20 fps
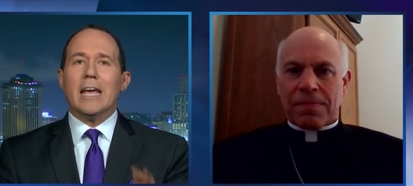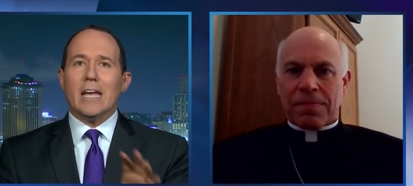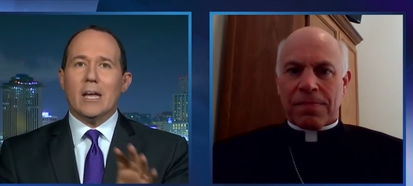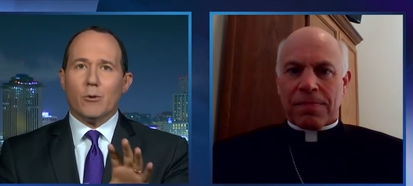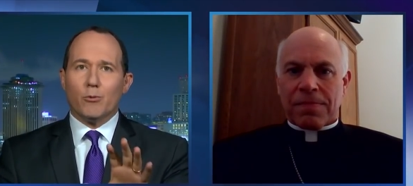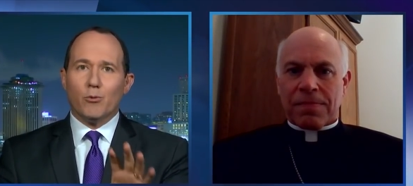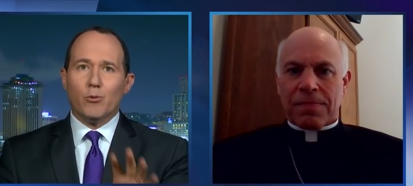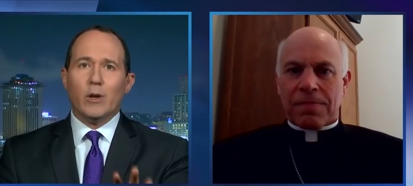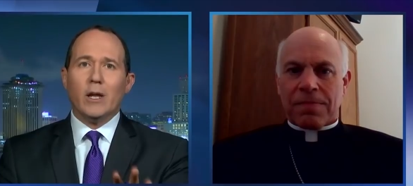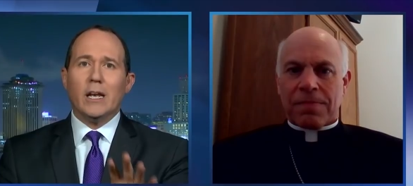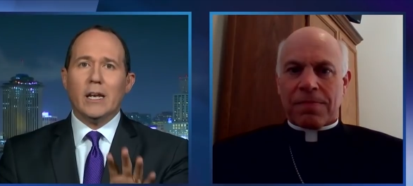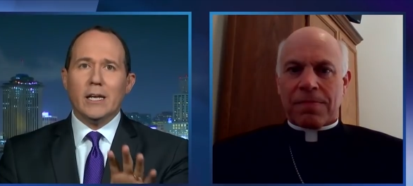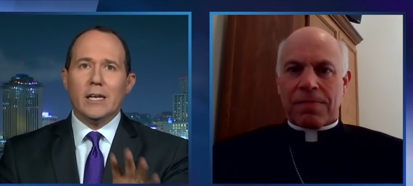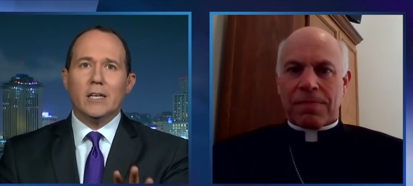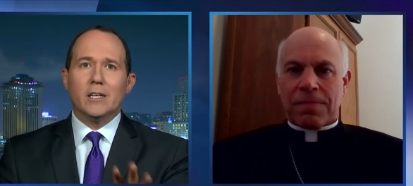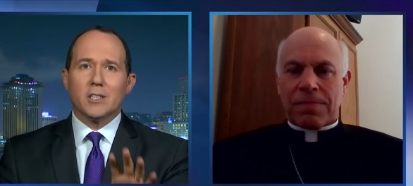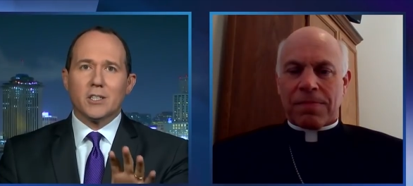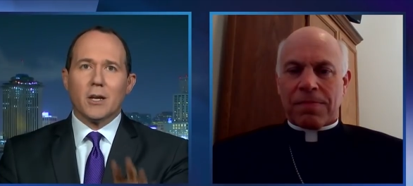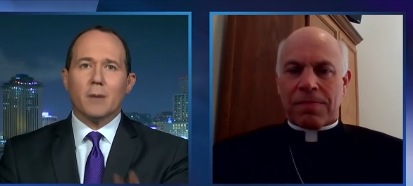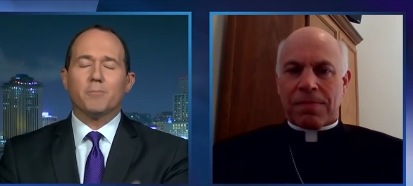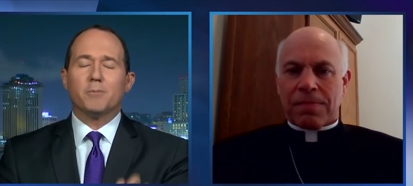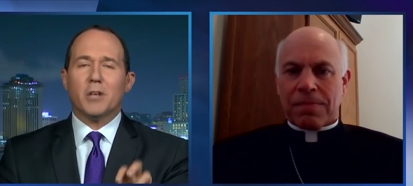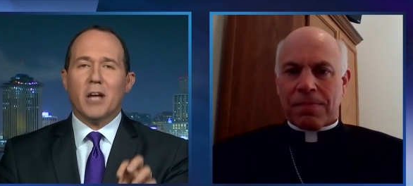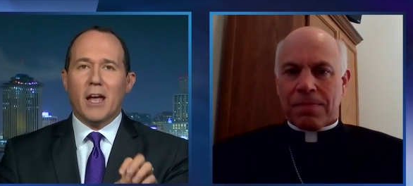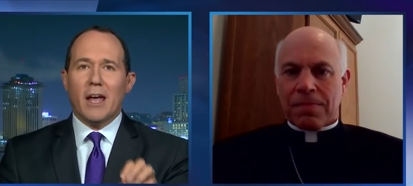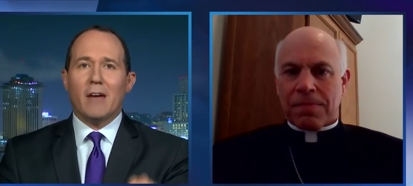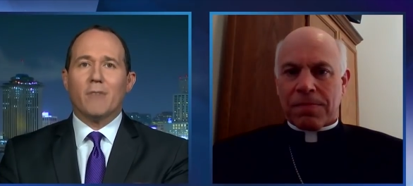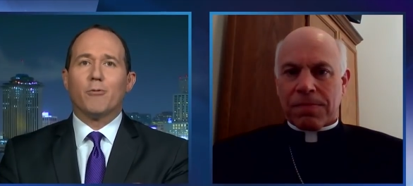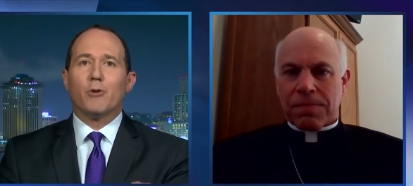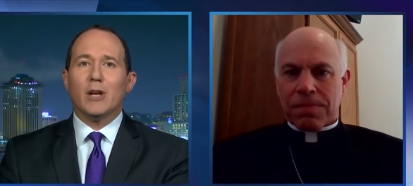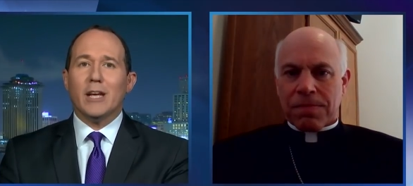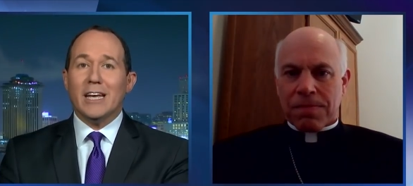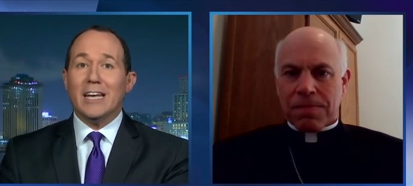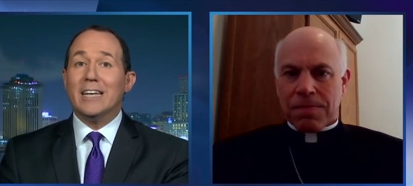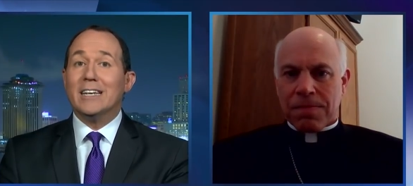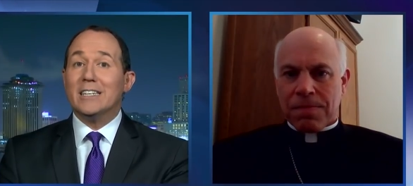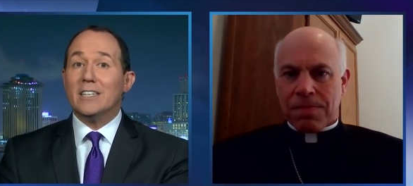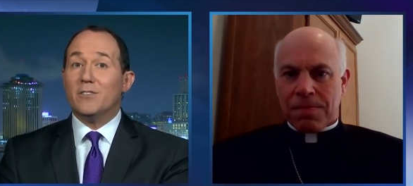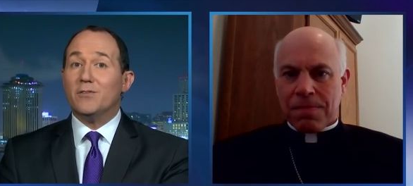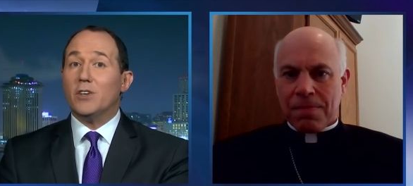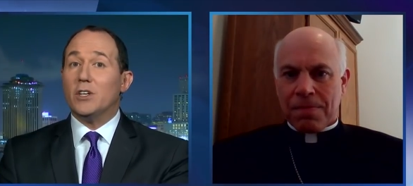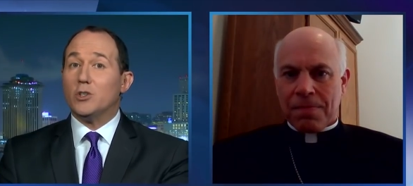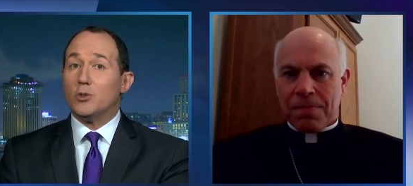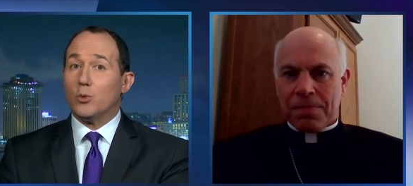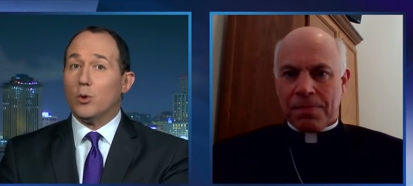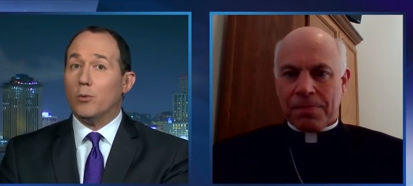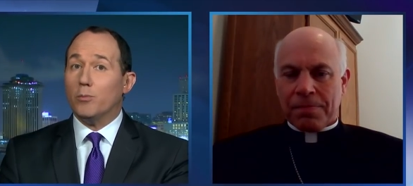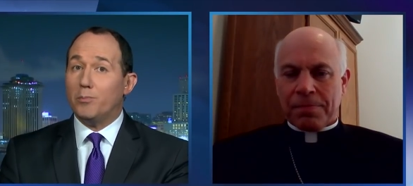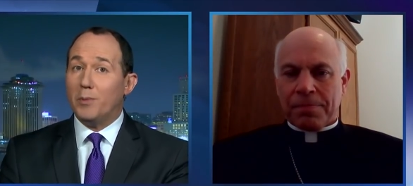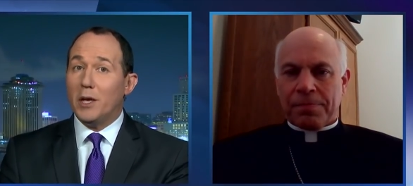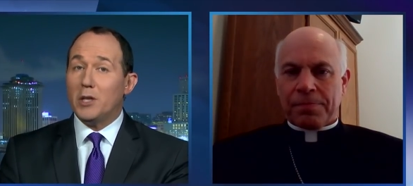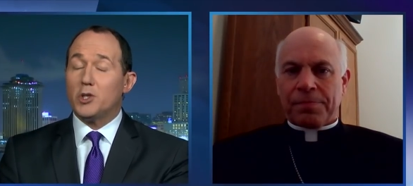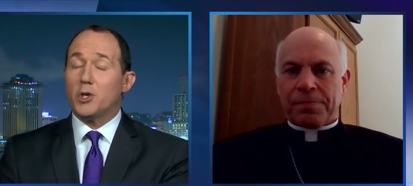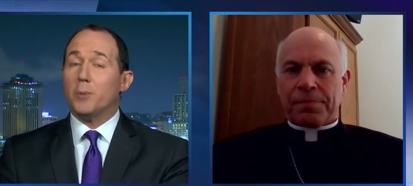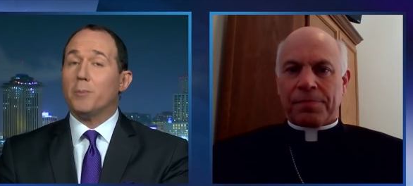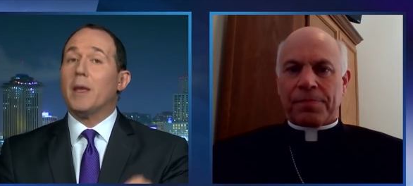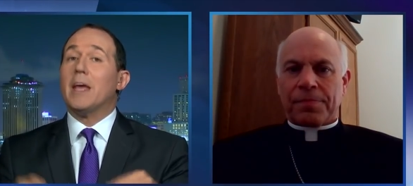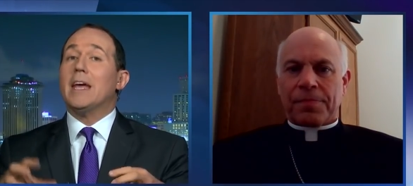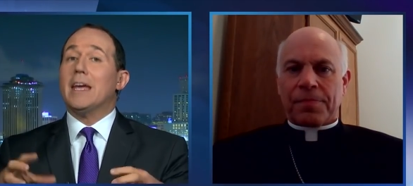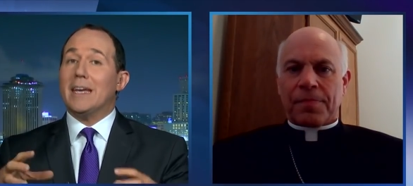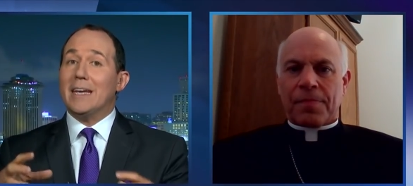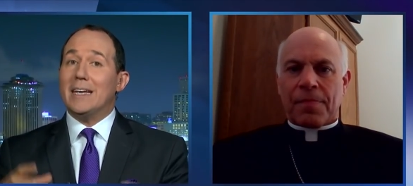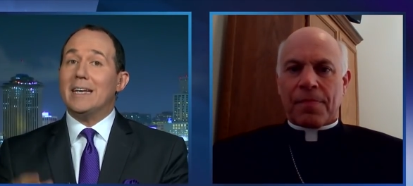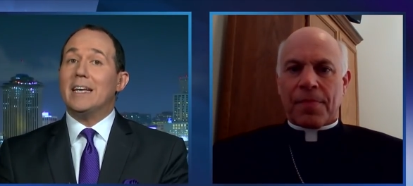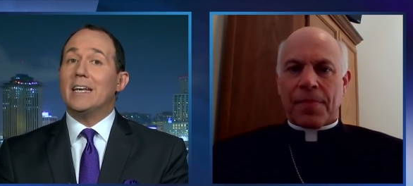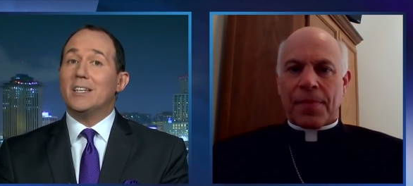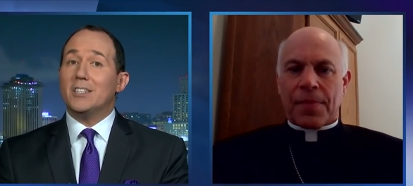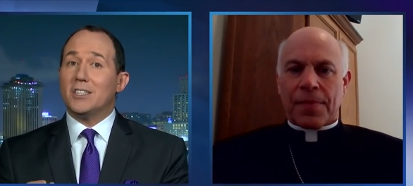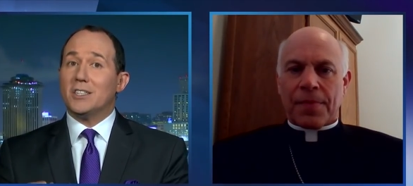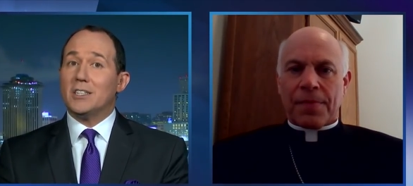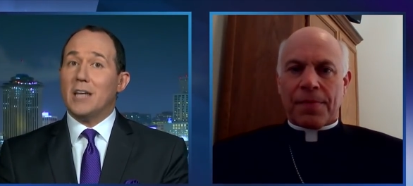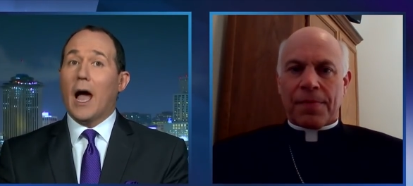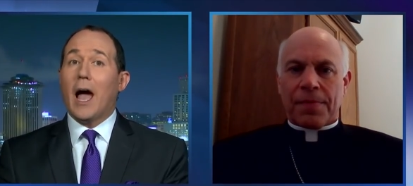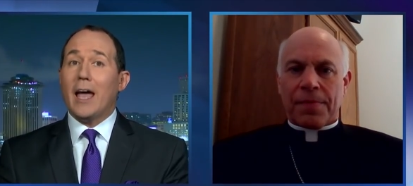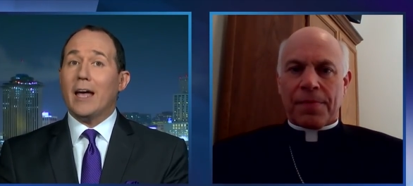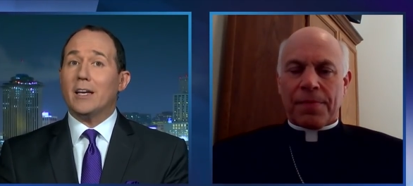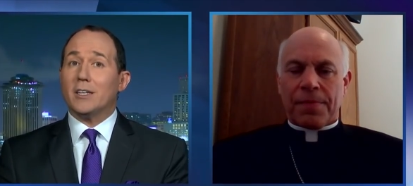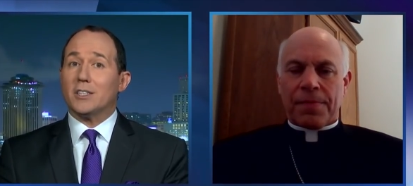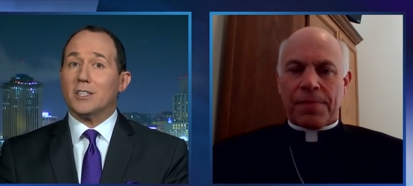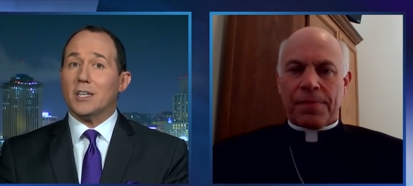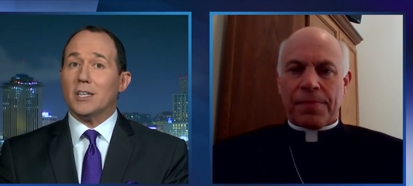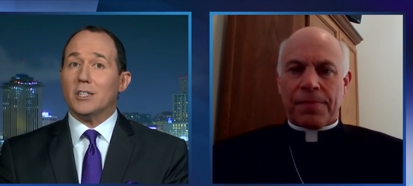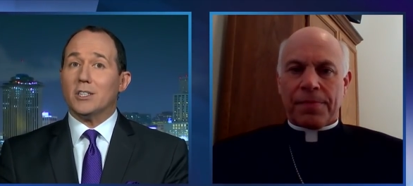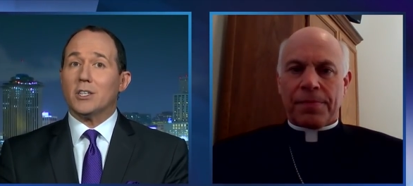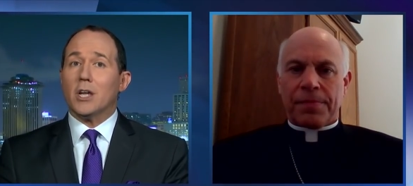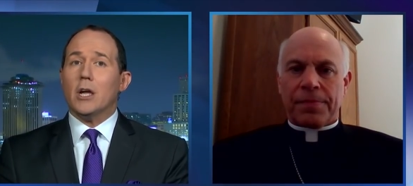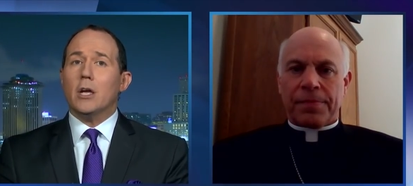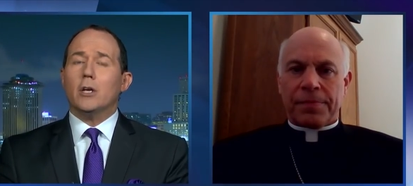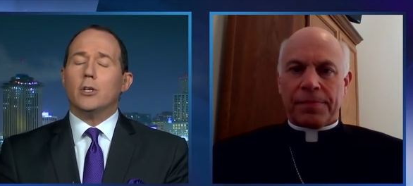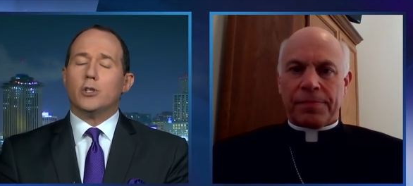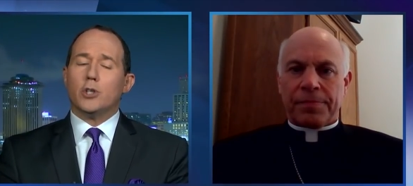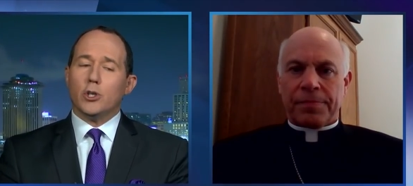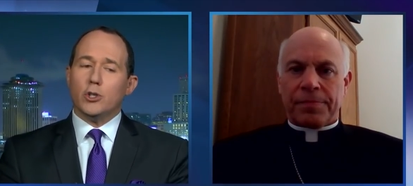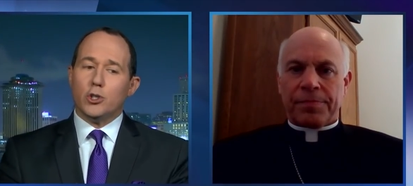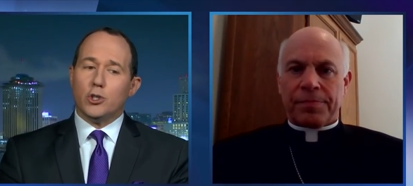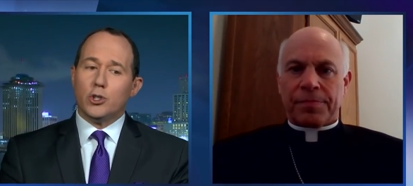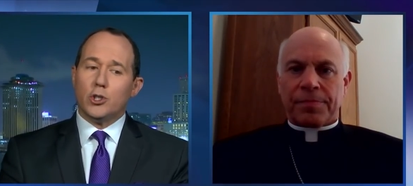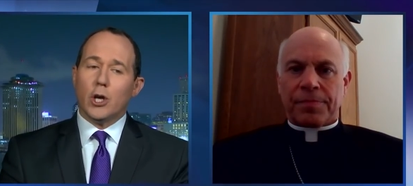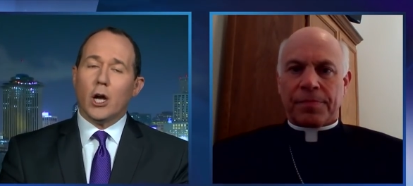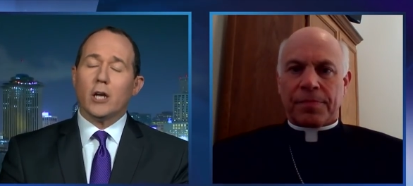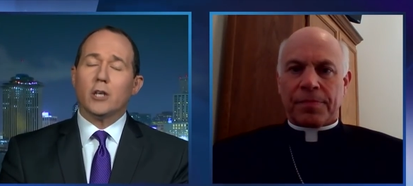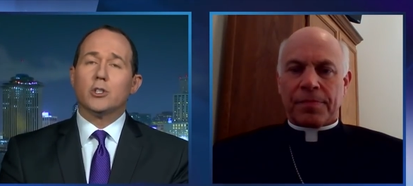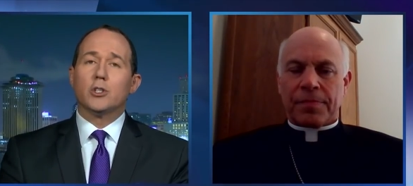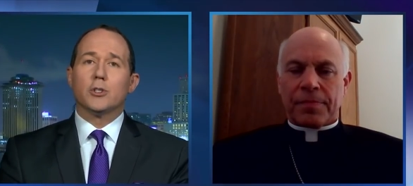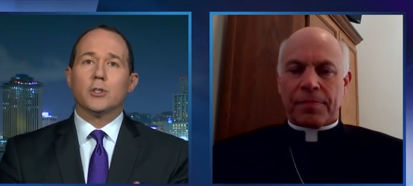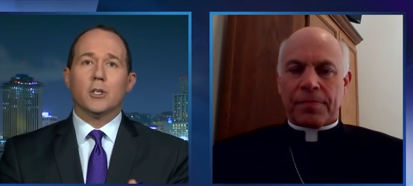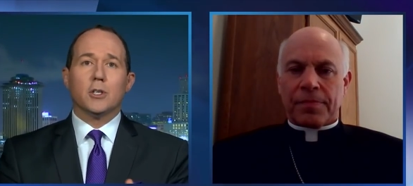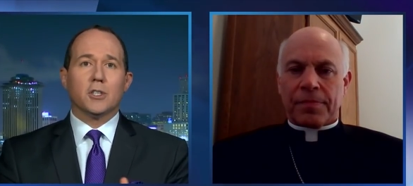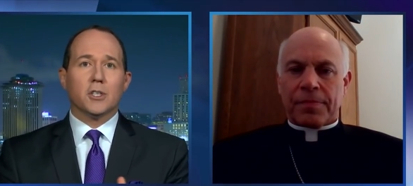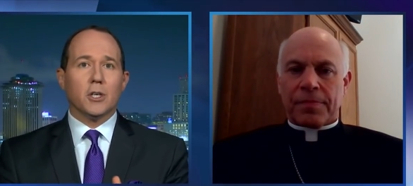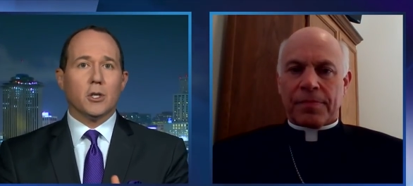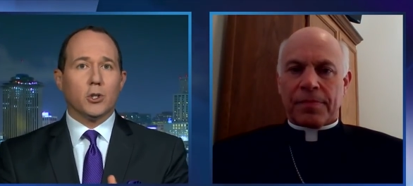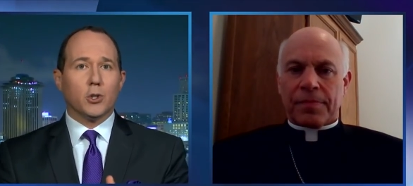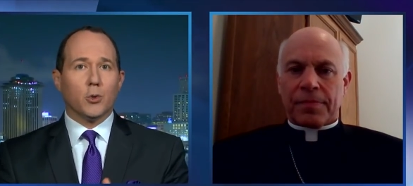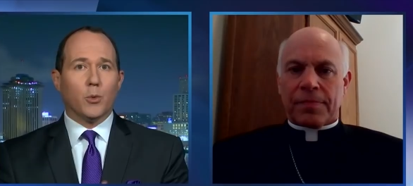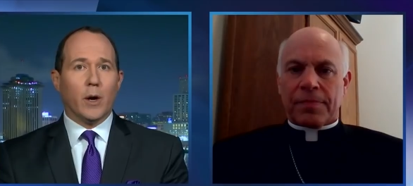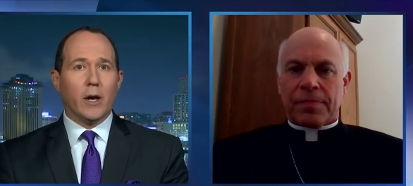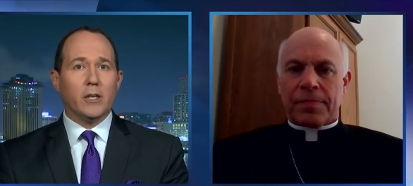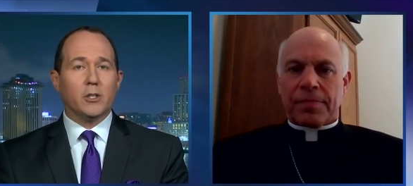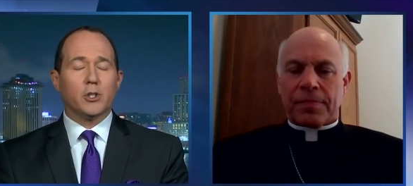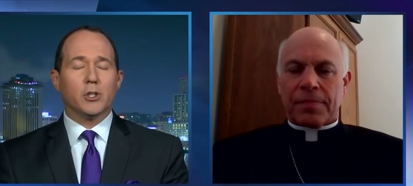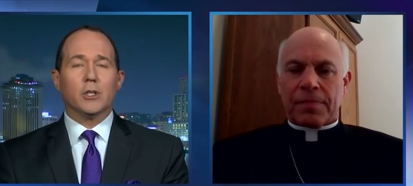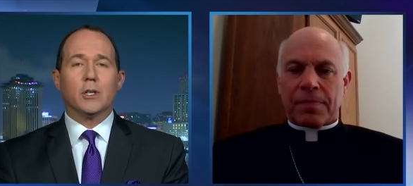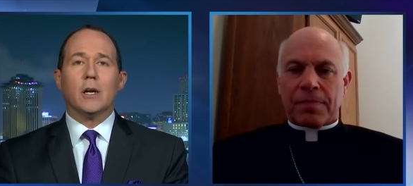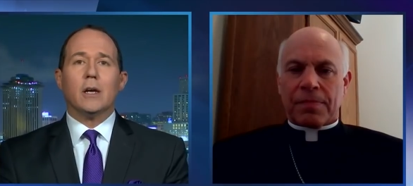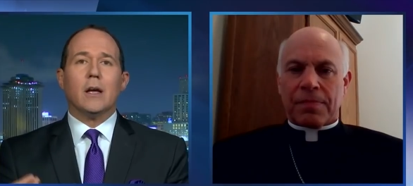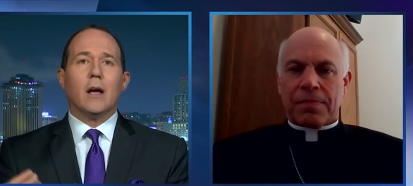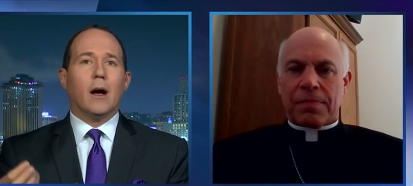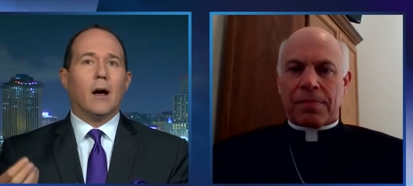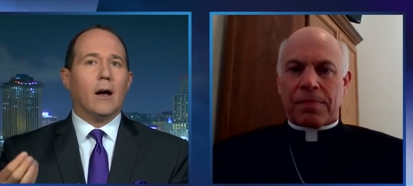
Speaker 1: it really is up to every individual bishop in his diocese to judge the situation